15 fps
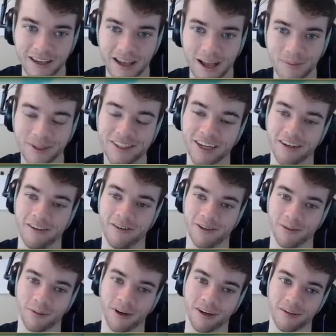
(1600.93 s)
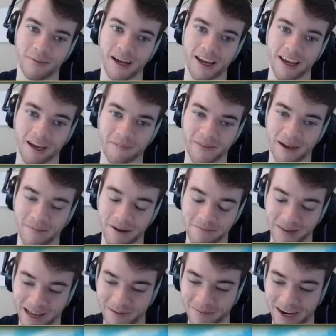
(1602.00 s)
I'm excited to use Swinub. I am. I'm,
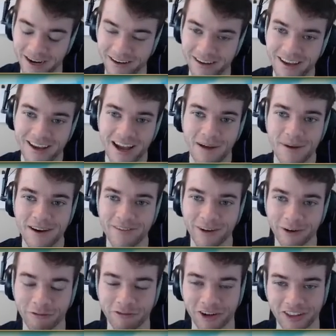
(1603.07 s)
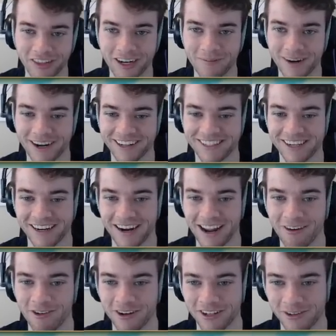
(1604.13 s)
I'm, I'm not I'm not even gonna front that I'm not excited.
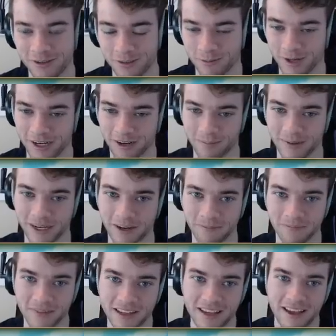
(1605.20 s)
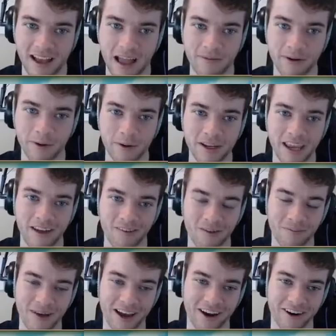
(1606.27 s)
I want to use Swinub now. I've already gave
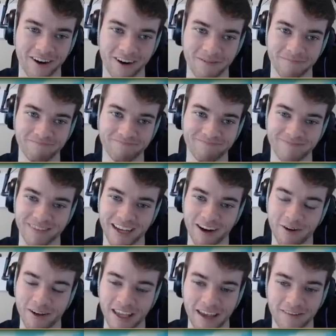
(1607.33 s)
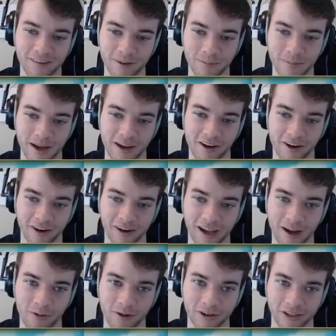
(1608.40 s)
up my heart. I already gave up my heart.
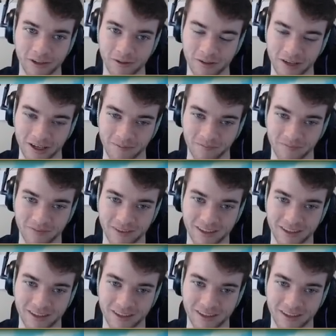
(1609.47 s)
I want to use him